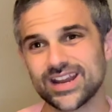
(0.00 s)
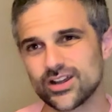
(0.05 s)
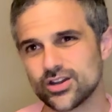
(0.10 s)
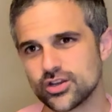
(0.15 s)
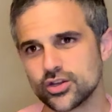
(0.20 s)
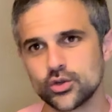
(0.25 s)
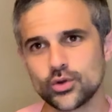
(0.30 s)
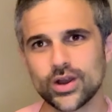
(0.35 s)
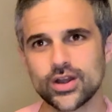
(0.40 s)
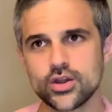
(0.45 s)
and
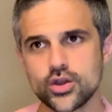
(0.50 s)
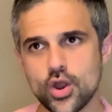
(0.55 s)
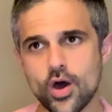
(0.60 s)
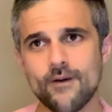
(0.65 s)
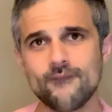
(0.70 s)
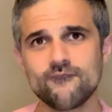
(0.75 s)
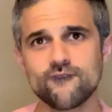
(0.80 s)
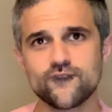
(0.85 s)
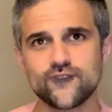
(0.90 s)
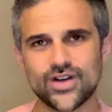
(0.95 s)
you are
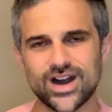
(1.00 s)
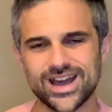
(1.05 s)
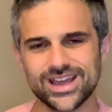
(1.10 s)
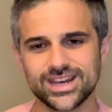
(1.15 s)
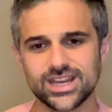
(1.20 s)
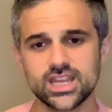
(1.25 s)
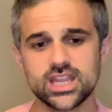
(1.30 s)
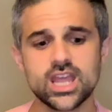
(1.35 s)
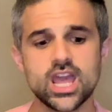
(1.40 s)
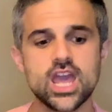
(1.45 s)
not
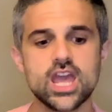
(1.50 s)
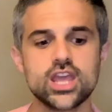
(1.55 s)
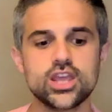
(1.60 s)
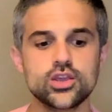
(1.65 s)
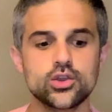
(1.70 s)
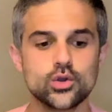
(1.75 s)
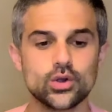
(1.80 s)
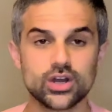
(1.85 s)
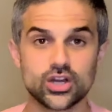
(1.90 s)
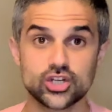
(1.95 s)
fighting.
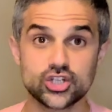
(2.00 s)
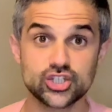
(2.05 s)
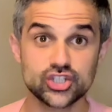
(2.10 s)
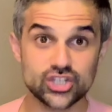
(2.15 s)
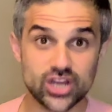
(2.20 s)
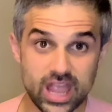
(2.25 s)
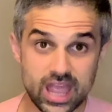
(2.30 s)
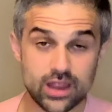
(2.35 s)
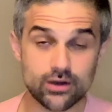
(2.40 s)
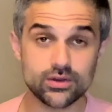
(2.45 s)
You are
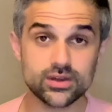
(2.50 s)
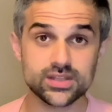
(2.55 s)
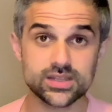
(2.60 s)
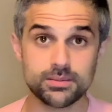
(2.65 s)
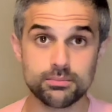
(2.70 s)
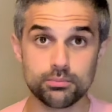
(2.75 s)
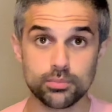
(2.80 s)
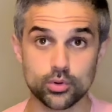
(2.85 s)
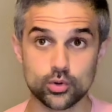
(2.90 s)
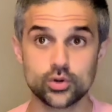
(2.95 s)
sharing the
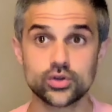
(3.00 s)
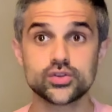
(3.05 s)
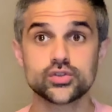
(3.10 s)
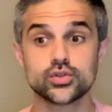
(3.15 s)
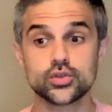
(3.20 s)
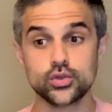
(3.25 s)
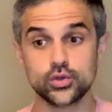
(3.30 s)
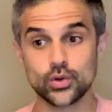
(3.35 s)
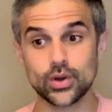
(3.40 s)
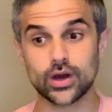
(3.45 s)
board, so
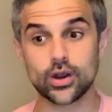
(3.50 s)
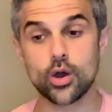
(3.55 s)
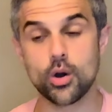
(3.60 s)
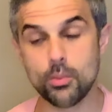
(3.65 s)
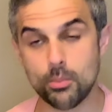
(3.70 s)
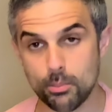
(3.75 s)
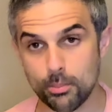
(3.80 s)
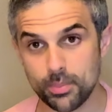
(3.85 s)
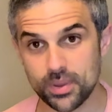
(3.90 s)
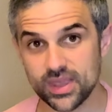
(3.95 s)
you are
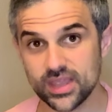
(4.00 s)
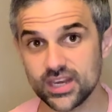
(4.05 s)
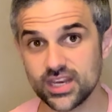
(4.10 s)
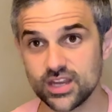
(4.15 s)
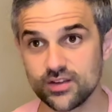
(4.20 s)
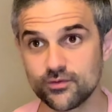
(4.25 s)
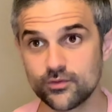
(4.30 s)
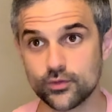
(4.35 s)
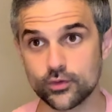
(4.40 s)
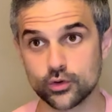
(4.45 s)

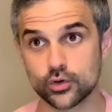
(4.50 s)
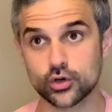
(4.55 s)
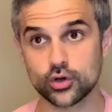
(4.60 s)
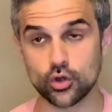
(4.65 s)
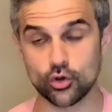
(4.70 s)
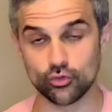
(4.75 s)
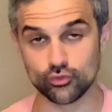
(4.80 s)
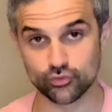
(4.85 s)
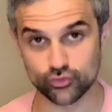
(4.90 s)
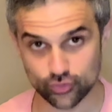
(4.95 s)
competing for
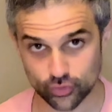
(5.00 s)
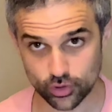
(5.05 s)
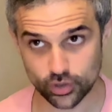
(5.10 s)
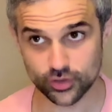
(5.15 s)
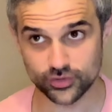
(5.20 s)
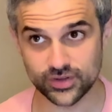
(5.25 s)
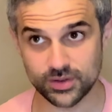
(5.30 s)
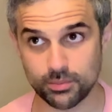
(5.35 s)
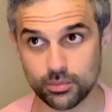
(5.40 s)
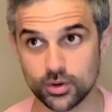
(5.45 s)
control
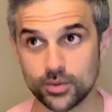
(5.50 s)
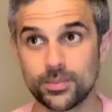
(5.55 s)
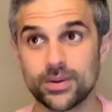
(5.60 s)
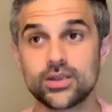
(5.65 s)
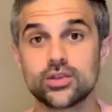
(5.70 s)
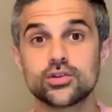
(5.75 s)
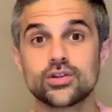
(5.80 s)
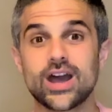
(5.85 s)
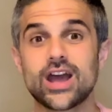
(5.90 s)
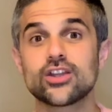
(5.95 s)
of the board, but
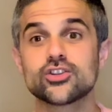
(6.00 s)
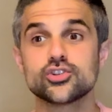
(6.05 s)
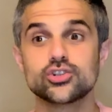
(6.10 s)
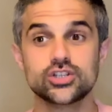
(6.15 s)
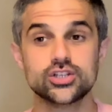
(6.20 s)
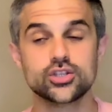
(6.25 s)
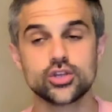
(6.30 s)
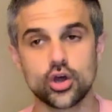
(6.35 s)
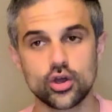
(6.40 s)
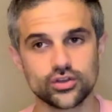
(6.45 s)

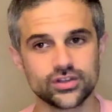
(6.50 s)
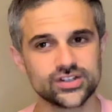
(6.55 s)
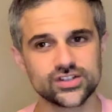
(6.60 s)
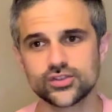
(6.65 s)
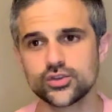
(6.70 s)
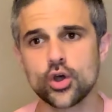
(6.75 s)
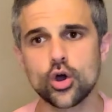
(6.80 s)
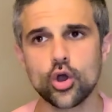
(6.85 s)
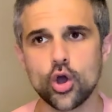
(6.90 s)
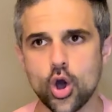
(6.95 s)
there's
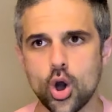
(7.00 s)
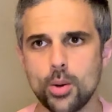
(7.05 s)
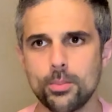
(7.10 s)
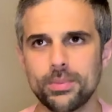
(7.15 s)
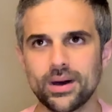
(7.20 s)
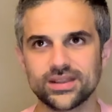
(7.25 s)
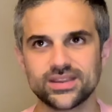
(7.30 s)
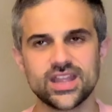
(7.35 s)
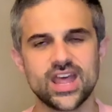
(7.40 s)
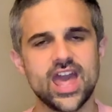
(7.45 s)
no
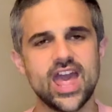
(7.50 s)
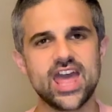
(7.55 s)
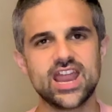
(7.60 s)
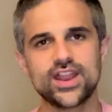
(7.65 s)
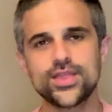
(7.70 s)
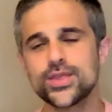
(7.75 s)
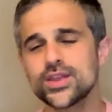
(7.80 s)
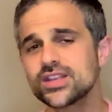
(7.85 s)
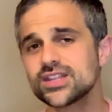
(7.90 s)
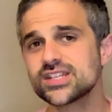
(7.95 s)
combat.
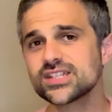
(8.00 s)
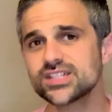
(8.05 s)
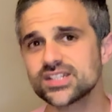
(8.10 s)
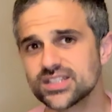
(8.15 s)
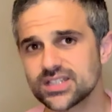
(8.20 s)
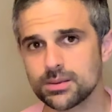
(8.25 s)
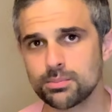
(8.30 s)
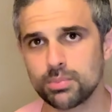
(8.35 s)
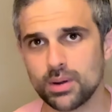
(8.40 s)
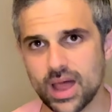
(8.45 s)
I think this
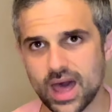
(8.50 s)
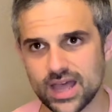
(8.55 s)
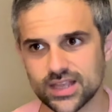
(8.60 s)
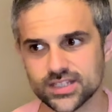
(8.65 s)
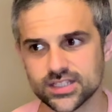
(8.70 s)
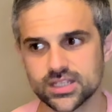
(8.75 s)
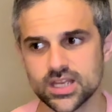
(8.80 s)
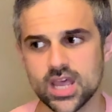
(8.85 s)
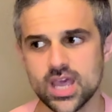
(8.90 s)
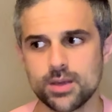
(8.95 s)
is a
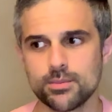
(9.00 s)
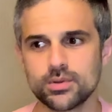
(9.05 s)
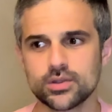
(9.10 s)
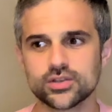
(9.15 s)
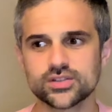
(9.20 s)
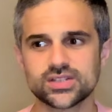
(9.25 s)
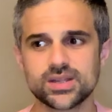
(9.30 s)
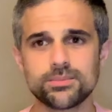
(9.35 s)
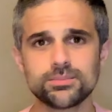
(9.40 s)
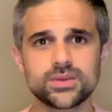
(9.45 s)
plus
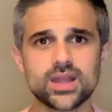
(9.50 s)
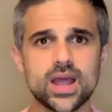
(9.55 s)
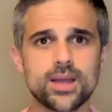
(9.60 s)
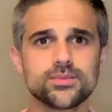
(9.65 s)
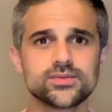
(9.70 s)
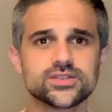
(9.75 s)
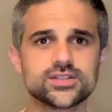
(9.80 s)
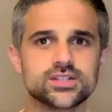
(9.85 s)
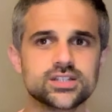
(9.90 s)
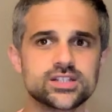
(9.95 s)
because
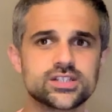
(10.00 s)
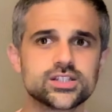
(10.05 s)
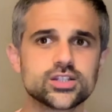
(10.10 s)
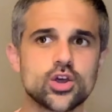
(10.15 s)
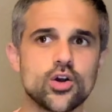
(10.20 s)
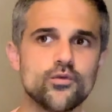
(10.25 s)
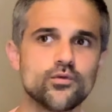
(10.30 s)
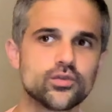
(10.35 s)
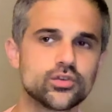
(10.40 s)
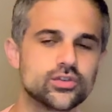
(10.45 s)
sometimes these
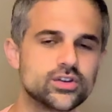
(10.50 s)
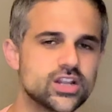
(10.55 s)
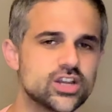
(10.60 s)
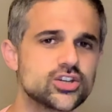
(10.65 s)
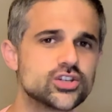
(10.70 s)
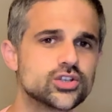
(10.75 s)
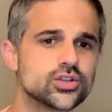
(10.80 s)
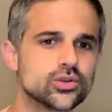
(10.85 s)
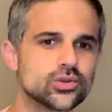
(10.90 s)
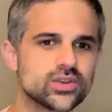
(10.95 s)

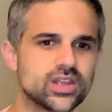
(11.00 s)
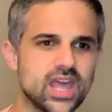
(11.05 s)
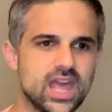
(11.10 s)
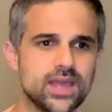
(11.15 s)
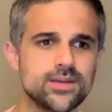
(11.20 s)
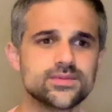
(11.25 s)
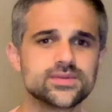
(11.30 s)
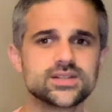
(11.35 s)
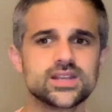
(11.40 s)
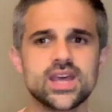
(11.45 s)
confrontational
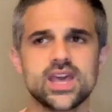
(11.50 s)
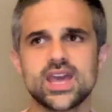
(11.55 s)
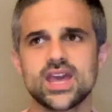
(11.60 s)
games